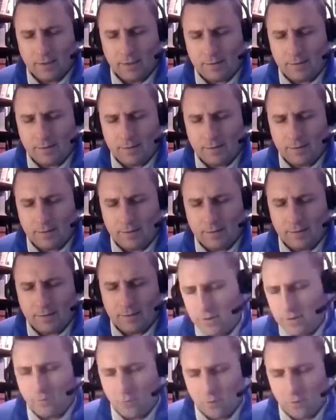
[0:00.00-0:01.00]
God, we thank
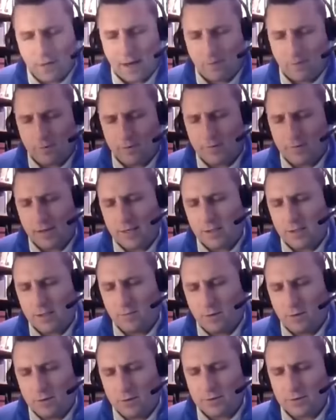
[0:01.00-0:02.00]
you for that. We
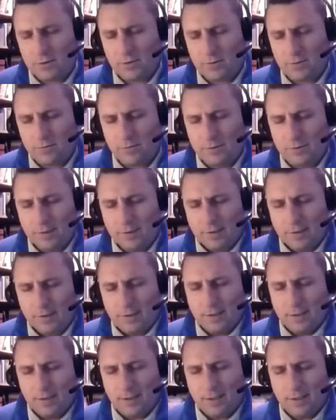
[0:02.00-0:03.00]
thank you also
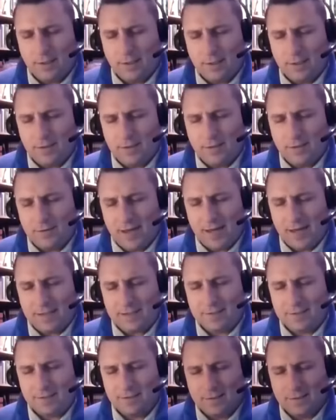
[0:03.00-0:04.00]

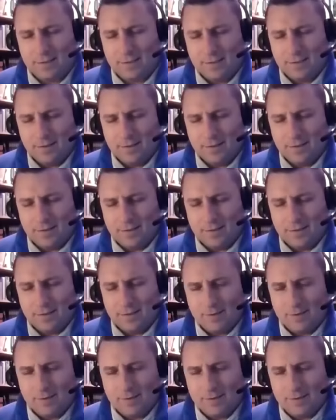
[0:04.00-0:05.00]
that
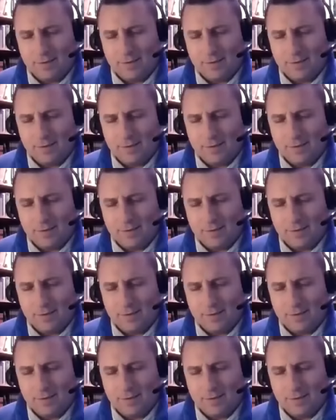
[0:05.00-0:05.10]
the